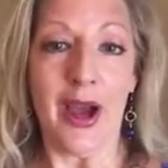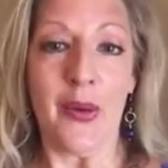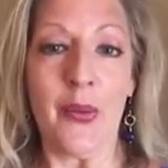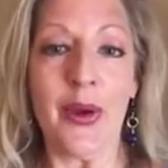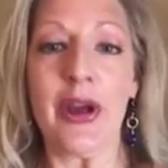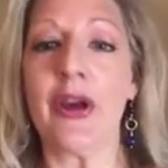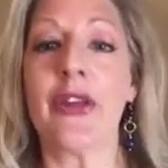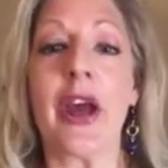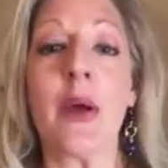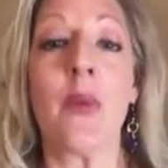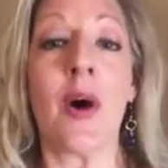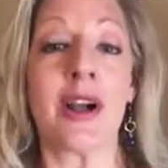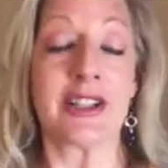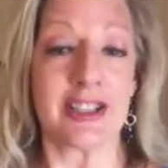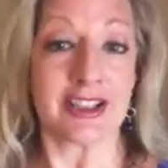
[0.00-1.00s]
Will they
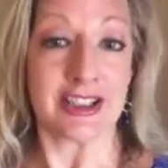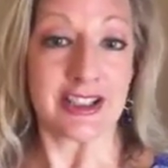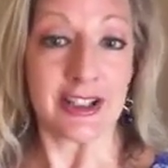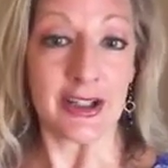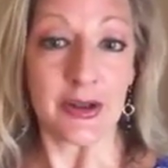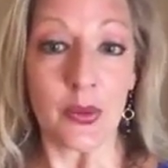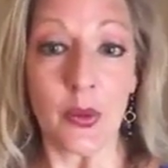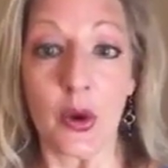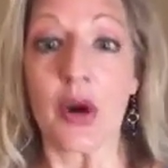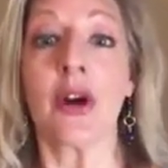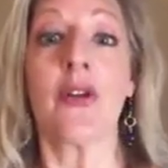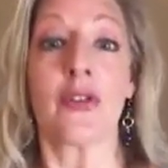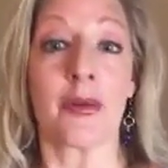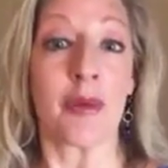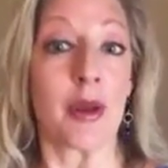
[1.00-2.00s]
want to still
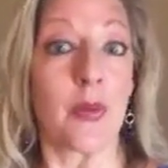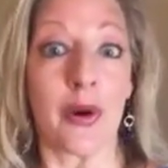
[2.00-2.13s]
work for me?